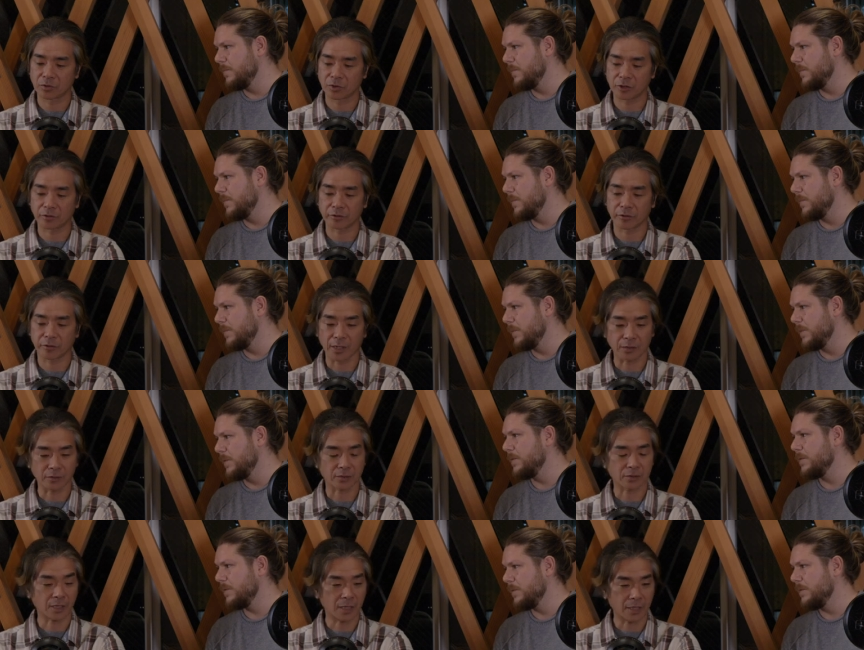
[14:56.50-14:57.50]
Speaker 1: children
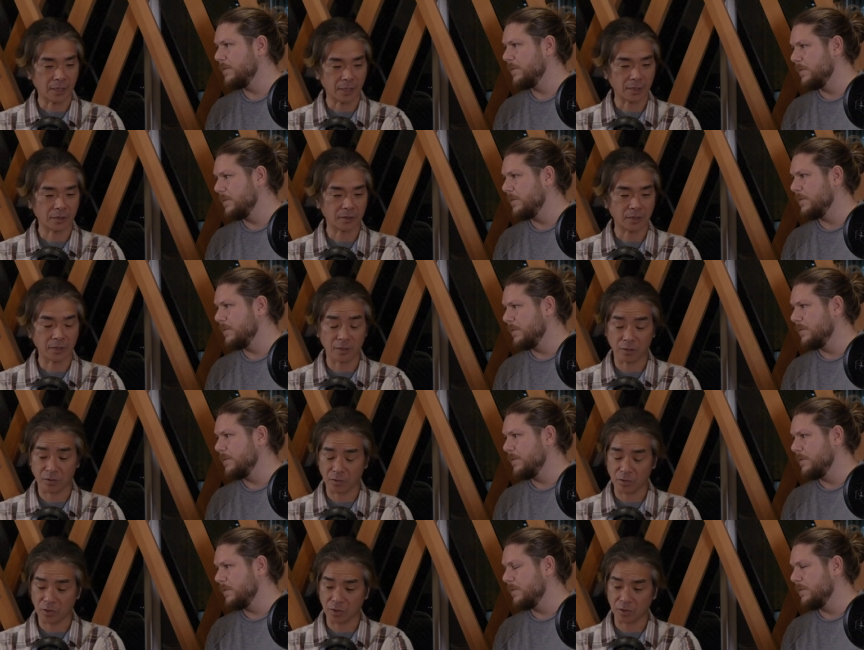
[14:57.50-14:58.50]
outside
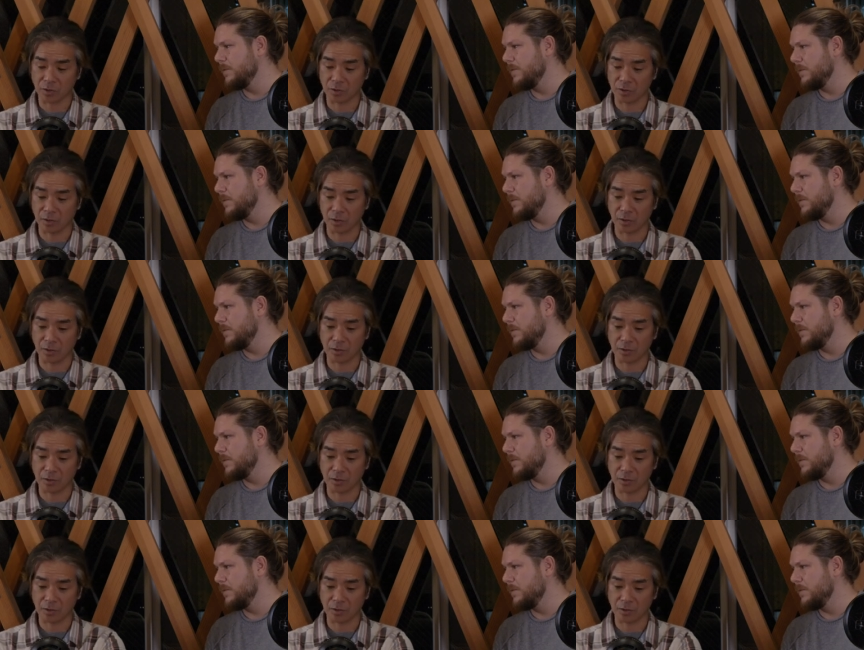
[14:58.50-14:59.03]
is just